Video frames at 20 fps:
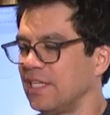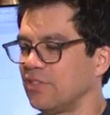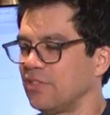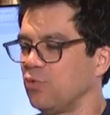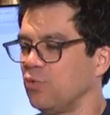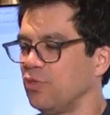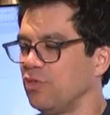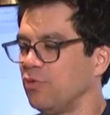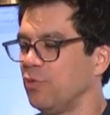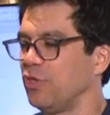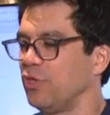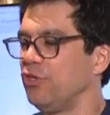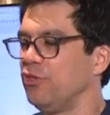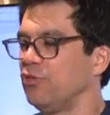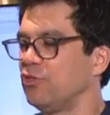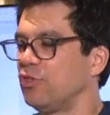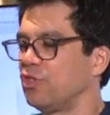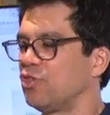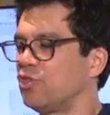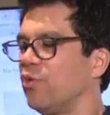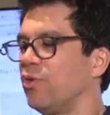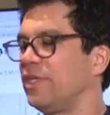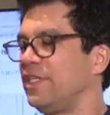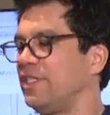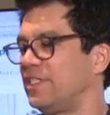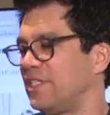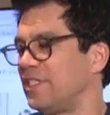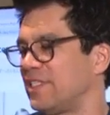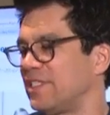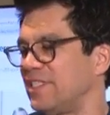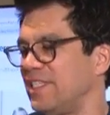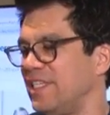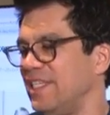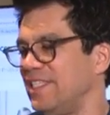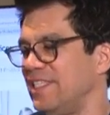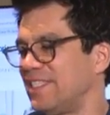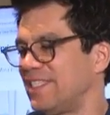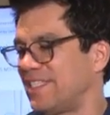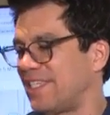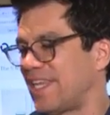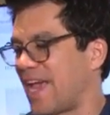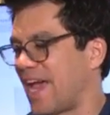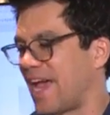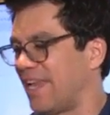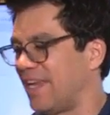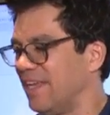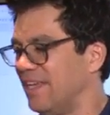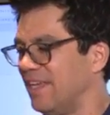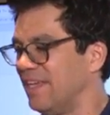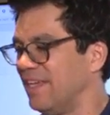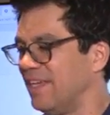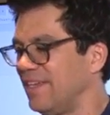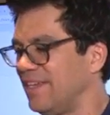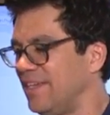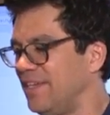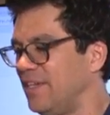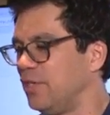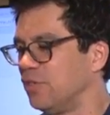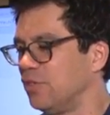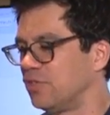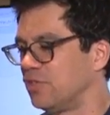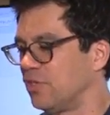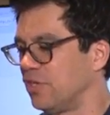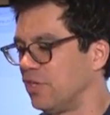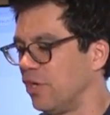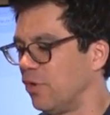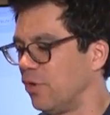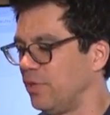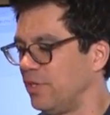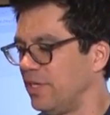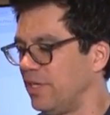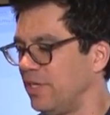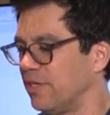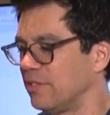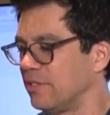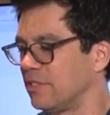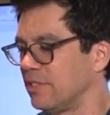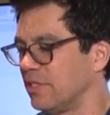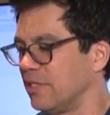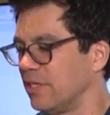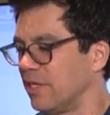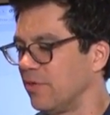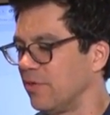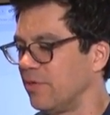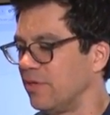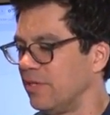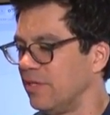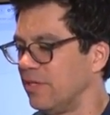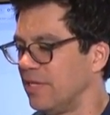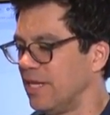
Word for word: Let's we'll use the 2016 stat. Years ago, years ago.